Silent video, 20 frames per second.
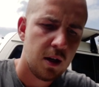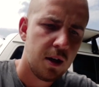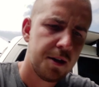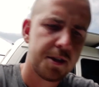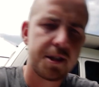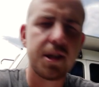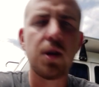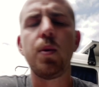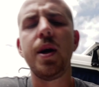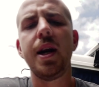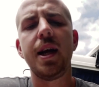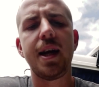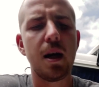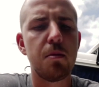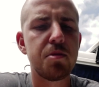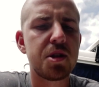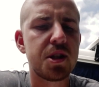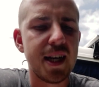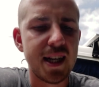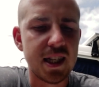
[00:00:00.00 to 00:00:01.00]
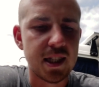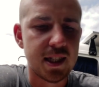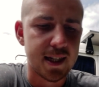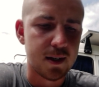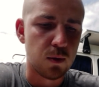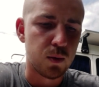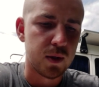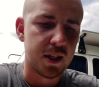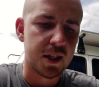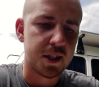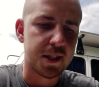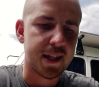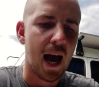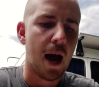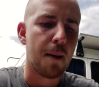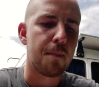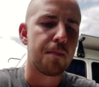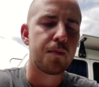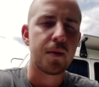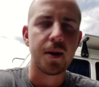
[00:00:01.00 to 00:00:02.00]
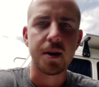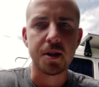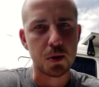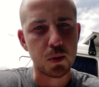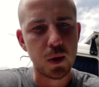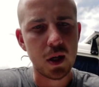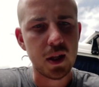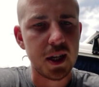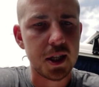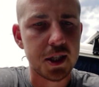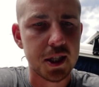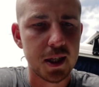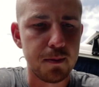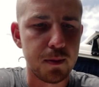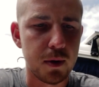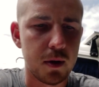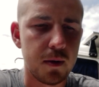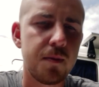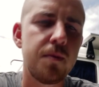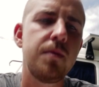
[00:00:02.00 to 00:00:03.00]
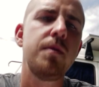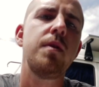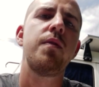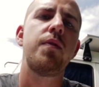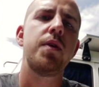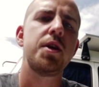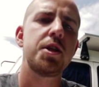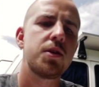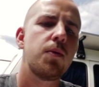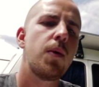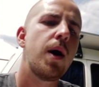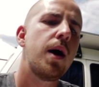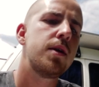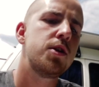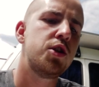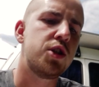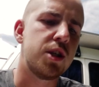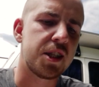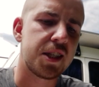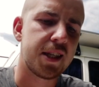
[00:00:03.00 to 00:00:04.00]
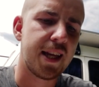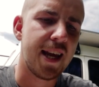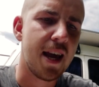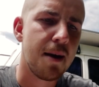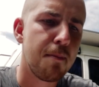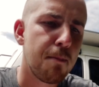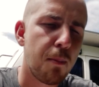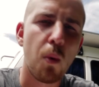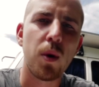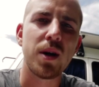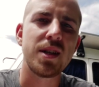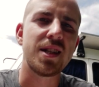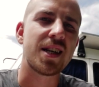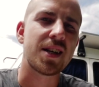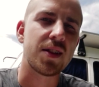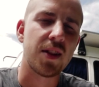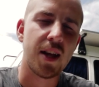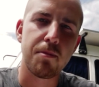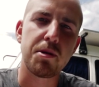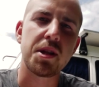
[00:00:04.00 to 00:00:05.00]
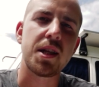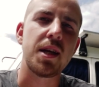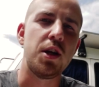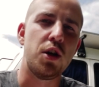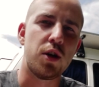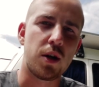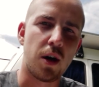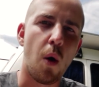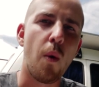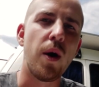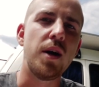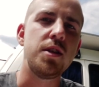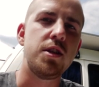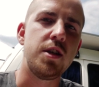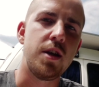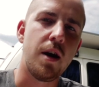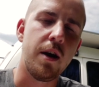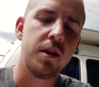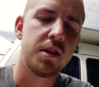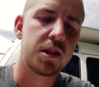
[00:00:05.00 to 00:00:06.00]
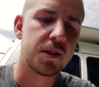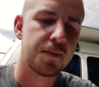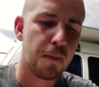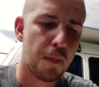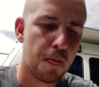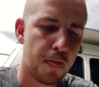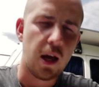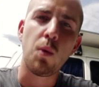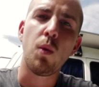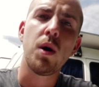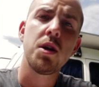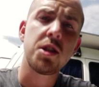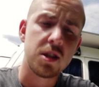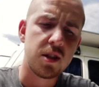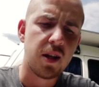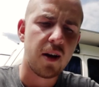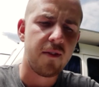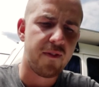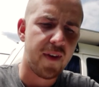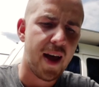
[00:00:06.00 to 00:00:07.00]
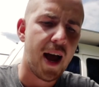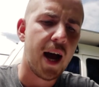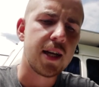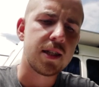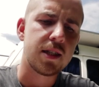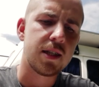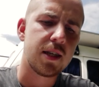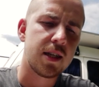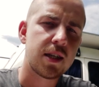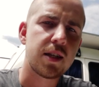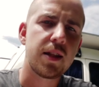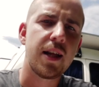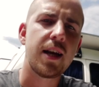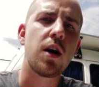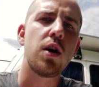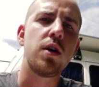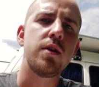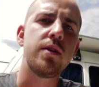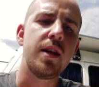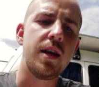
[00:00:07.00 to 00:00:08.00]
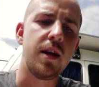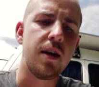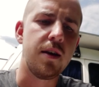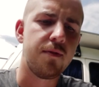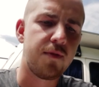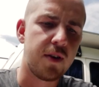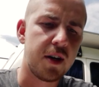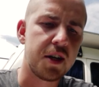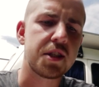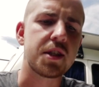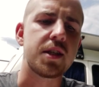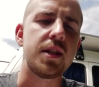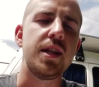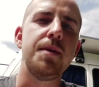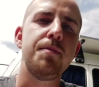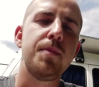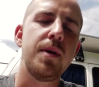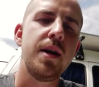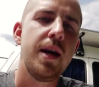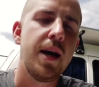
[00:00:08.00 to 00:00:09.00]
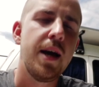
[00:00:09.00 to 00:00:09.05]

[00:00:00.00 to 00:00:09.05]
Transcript: So when it comes to editing with this app, it's really simple. First of all, just import the clips that you're going to use, and once you've done that, click on the first clip.